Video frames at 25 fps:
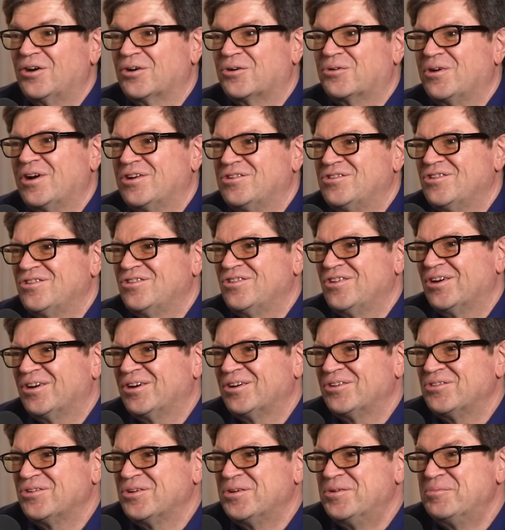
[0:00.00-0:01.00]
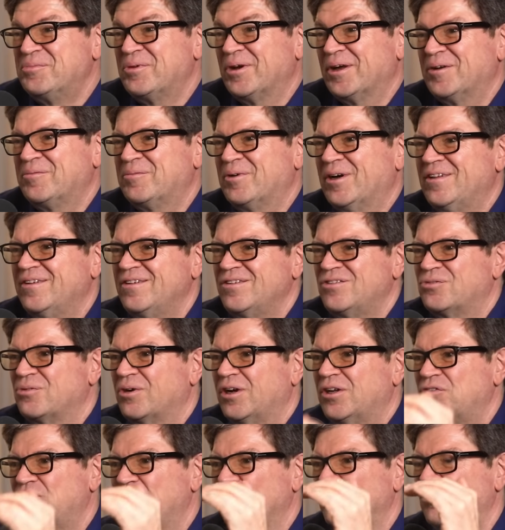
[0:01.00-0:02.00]
of questions that are sort of implied by this,
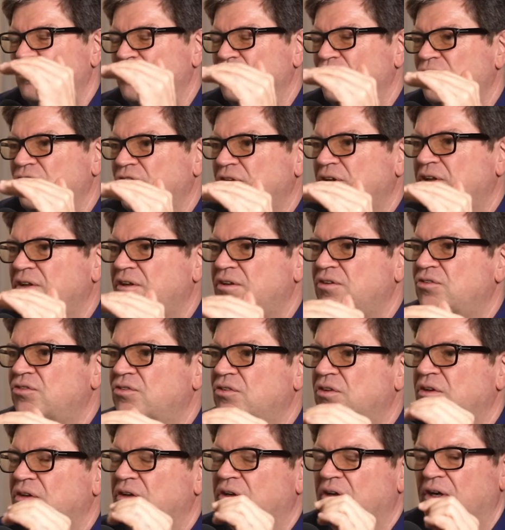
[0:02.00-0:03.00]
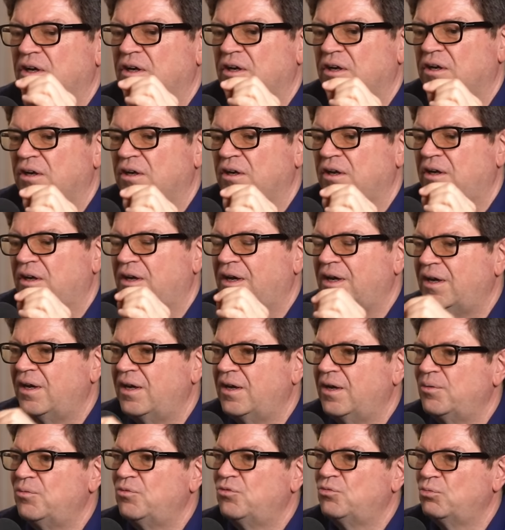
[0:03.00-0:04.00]
right? So the first thing is uh,
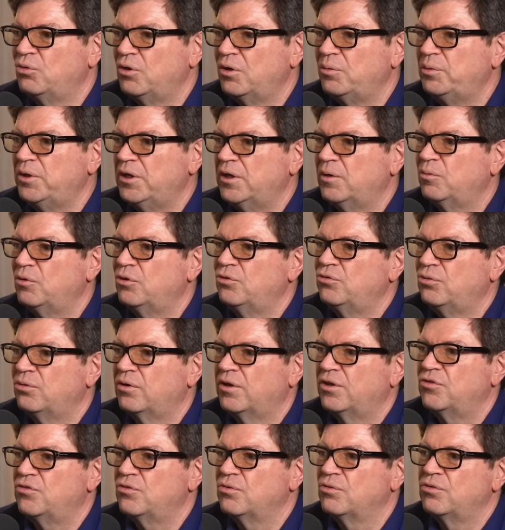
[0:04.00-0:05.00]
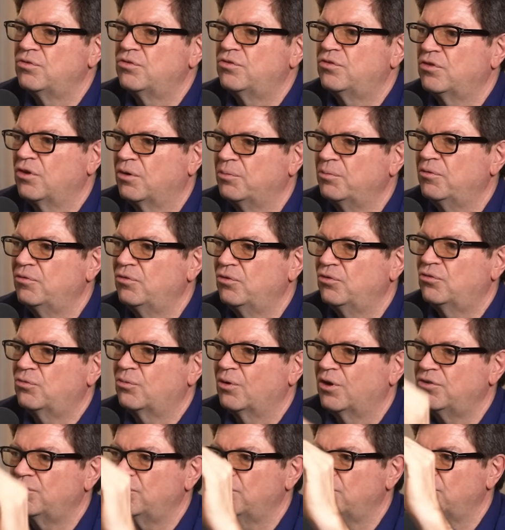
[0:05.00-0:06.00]
LLMs will be able to answer some of those
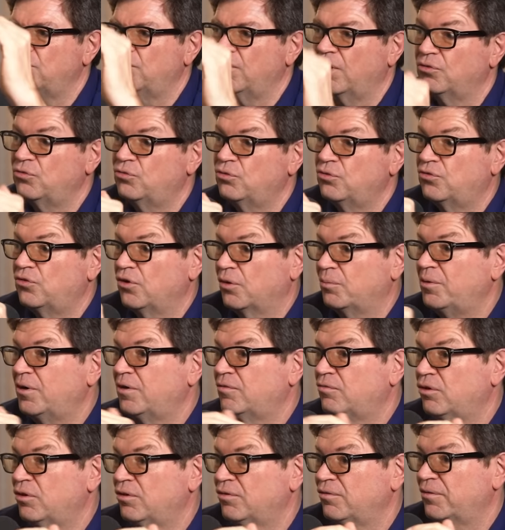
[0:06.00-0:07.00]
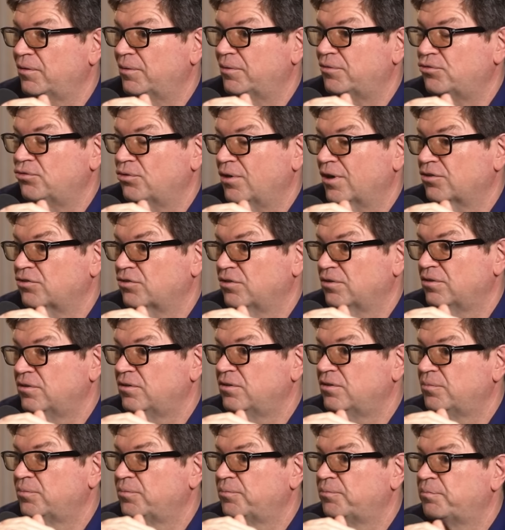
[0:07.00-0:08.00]
questions down to some level of
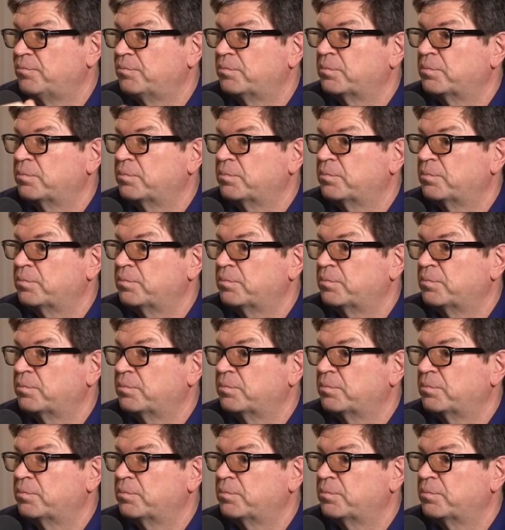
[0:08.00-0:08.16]
abstraction mm -hmm.